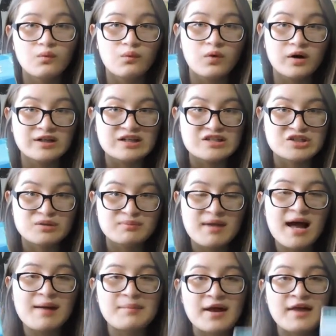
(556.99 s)
One is your
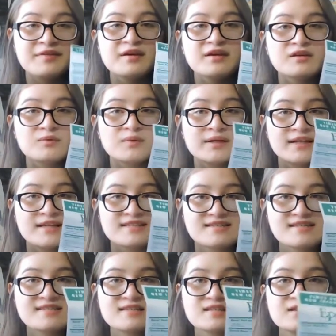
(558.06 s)
map, and the other one is
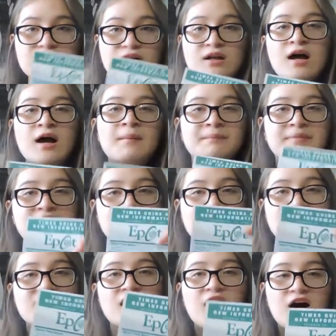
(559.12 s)
this little
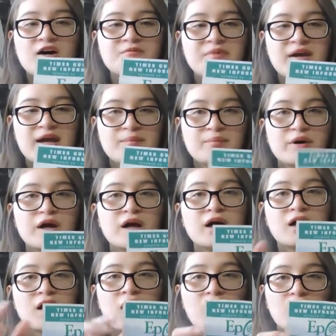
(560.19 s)
piece of paper
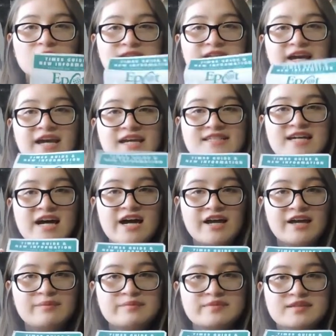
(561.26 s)
called a
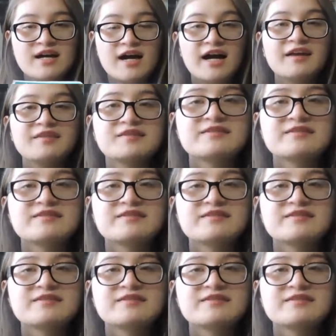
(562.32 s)
times guide.